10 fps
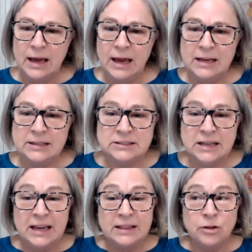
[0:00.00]
is
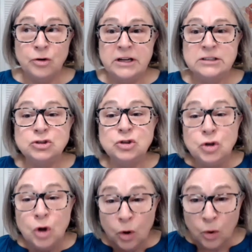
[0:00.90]
there is
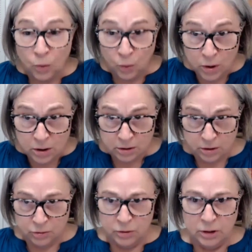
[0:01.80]
no
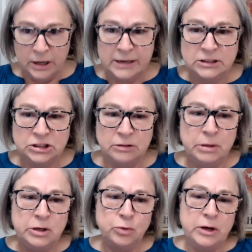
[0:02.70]
correlation
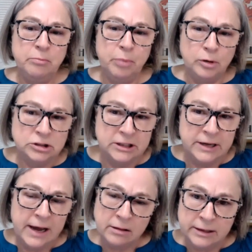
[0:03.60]
between
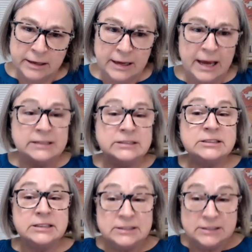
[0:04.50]
personality and
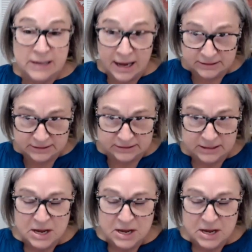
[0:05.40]
success.